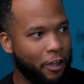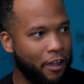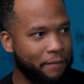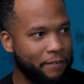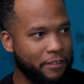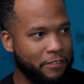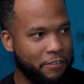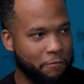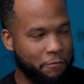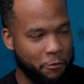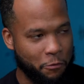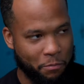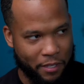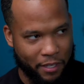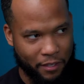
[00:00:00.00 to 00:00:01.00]
obvious of
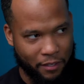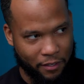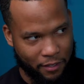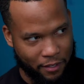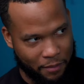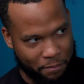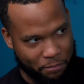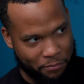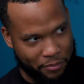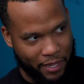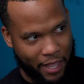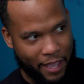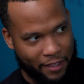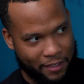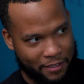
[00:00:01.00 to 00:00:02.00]
you being a
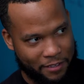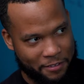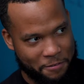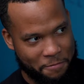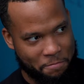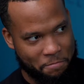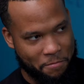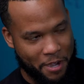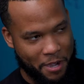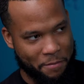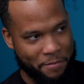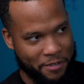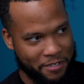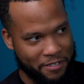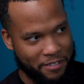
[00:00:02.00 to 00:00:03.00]
black
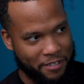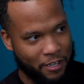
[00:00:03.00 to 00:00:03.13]
mama.